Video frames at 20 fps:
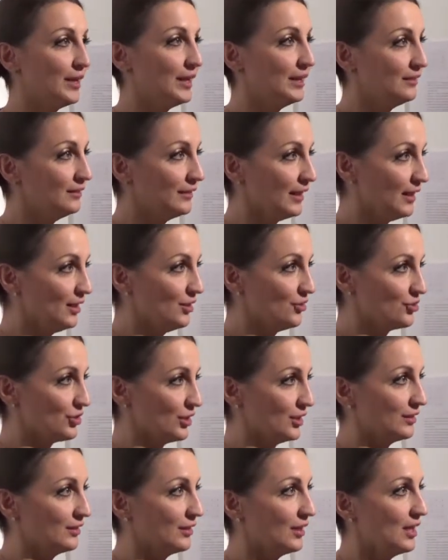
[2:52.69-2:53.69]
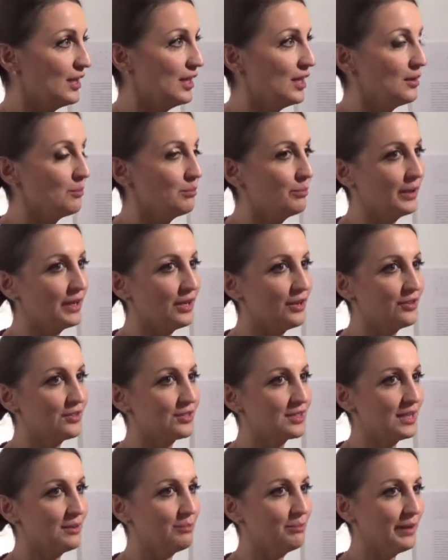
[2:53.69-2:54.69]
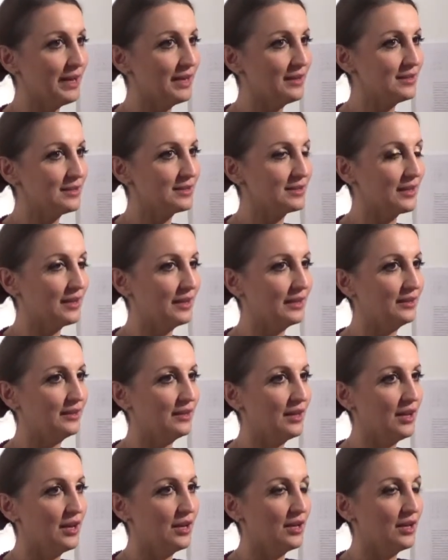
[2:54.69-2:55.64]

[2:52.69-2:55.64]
intelligent, because in Palestine,